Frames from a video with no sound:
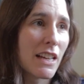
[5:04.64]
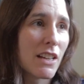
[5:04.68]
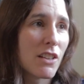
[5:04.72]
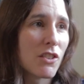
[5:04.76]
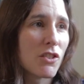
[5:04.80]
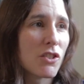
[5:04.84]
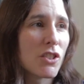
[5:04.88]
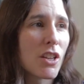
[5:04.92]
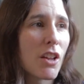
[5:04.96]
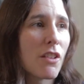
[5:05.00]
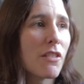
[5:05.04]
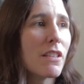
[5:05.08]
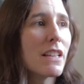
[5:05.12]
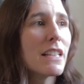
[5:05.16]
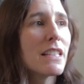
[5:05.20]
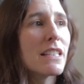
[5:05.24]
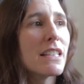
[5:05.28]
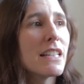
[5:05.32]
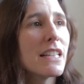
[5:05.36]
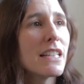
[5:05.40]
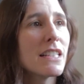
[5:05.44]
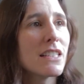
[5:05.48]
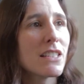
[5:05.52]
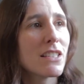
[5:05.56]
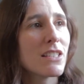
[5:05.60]
So this
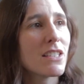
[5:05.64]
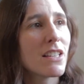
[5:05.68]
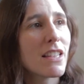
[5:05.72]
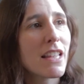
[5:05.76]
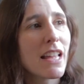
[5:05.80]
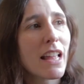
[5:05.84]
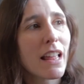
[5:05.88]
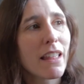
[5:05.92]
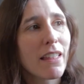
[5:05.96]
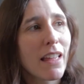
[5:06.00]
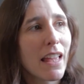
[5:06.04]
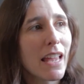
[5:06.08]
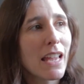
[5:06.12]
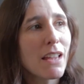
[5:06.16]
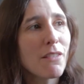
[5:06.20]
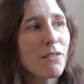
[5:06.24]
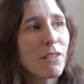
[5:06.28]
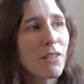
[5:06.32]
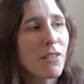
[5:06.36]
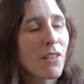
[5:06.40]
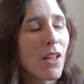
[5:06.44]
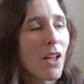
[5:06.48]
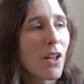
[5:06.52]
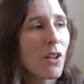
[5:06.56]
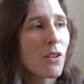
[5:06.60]
leads us to think that
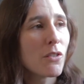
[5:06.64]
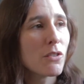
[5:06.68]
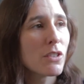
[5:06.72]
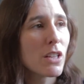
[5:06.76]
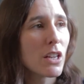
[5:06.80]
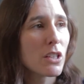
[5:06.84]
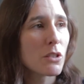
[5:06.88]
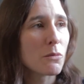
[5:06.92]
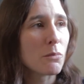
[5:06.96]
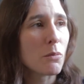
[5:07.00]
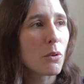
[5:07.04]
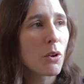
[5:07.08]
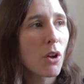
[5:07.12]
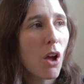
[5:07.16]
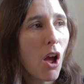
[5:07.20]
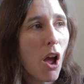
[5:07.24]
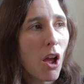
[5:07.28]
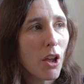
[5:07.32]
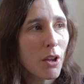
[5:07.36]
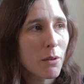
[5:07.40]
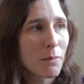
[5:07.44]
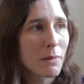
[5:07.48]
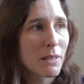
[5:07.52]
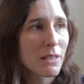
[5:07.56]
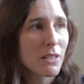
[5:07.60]
even though Dutch book
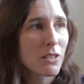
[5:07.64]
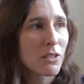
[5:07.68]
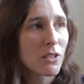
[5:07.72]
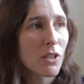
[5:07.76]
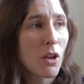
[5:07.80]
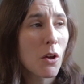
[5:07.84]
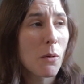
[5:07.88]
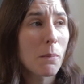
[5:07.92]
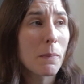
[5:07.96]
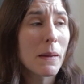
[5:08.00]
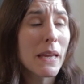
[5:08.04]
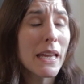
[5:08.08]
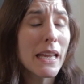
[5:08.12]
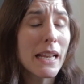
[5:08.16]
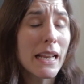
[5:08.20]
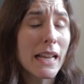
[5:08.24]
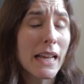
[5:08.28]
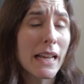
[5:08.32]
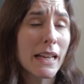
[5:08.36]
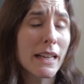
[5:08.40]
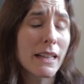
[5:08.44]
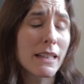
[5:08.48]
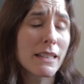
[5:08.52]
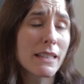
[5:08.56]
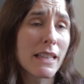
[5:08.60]
arguments are so
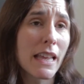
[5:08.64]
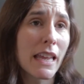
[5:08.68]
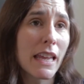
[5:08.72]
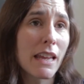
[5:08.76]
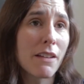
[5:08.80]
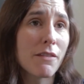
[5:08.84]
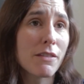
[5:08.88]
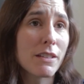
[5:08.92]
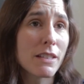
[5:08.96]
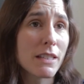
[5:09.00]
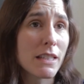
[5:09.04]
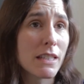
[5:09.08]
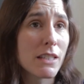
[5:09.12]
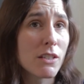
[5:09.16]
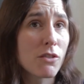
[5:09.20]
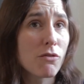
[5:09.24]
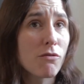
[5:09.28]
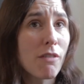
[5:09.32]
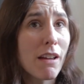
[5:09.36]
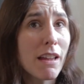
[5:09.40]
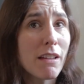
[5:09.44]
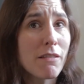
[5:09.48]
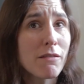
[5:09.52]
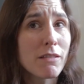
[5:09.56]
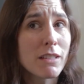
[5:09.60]
appealing because they give us this
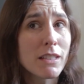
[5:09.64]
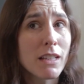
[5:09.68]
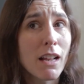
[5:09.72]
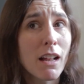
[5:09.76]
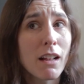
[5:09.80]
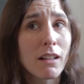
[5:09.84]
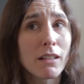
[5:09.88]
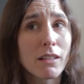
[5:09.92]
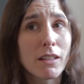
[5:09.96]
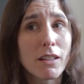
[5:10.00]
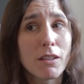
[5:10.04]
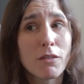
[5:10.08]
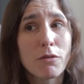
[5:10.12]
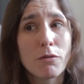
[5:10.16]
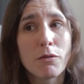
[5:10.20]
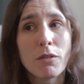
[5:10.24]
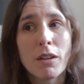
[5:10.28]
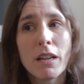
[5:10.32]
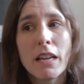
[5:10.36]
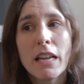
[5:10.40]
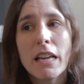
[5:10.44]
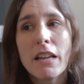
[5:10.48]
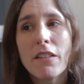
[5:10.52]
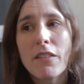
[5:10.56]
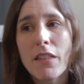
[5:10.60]
great result of
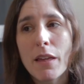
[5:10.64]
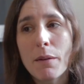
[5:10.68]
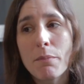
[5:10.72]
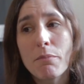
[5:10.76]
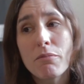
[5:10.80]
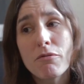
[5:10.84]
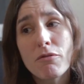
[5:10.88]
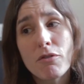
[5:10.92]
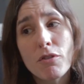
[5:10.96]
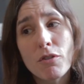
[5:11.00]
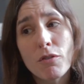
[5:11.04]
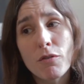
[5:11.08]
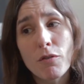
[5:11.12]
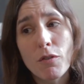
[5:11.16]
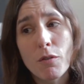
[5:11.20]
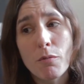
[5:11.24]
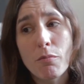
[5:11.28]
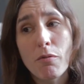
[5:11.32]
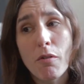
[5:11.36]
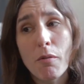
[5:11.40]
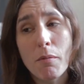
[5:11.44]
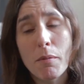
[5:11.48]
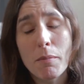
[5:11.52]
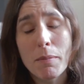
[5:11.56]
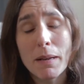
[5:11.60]
they prove the
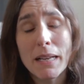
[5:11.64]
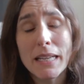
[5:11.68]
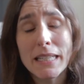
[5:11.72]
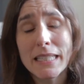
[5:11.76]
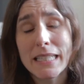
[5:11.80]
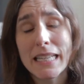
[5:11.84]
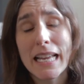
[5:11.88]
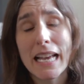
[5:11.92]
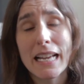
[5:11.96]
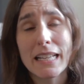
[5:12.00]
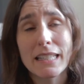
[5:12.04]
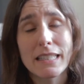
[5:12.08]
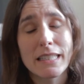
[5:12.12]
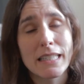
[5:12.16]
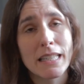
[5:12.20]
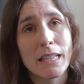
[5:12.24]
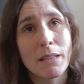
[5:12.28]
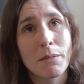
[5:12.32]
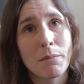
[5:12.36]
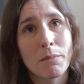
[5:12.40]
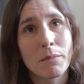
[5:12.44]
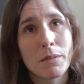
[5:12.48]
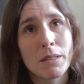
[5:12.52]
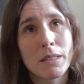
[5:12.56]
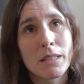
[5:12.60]
probability
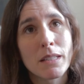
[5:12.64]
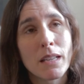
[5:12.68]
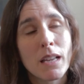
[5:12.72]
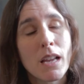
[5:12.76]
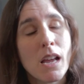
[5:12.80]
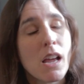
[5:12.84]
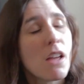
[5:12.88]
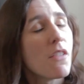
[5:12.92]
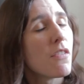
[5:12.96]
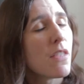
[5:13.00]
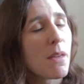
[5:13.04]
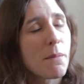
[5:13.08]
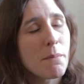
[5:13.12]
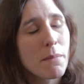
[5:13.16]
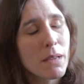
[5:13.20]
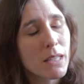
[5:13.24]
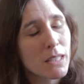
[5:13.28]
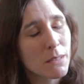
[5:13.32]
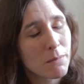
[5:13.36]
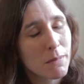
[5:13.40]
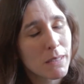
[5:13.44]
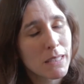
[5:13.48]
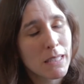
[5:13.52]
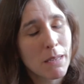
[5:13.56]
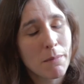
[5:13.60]
axioms, there
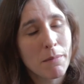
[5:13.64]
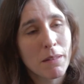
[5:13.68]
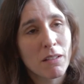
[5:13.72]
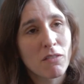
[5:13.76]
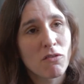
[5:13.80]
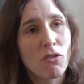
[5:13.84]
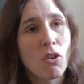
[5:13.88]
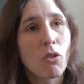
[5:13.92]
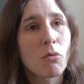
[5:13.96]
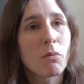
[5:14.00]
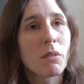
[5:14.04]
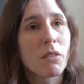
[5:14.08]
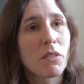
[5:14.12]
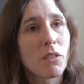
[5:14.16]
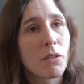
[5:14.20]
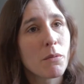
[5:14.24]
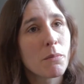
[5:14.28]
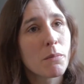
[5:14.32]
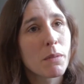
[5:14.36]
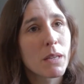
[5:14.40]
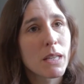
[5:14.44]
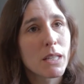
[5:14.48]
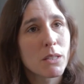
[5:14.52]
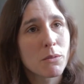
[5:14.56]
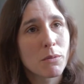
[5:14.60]
must be something wrong with them
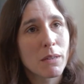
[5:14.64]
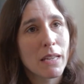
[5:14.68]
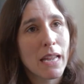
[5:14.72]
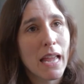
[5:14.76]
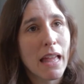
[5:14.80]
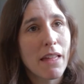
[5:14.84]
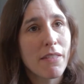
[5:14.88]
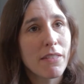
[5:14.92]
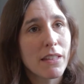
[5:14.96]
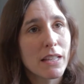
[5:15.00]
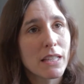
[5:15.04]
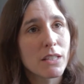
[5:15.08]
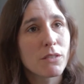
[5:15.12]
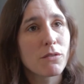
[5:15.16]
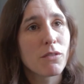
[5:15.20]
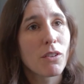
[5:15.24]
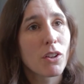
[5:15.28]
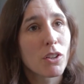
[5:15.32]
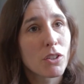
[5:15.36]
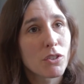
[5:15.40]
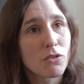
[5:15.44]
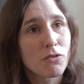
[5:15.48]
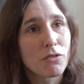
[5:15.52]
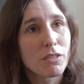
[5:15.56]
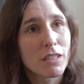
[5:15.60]
because we get these
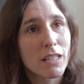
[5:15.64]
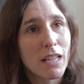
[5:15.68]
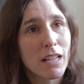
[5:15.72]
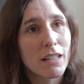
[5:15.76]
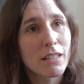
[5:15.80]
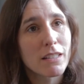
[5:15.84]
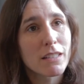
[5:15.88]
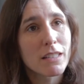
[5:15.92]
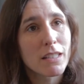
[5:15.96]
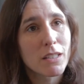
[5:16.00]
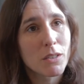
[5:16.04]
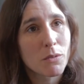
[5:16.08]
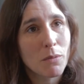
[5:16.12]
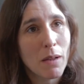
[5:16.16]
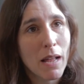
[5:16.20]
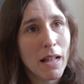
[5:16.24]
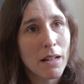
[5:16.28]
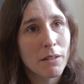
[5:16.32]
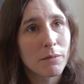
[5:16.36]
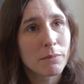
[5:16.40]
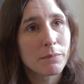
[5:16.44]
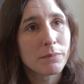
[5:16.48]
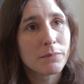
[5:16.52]
false results as well.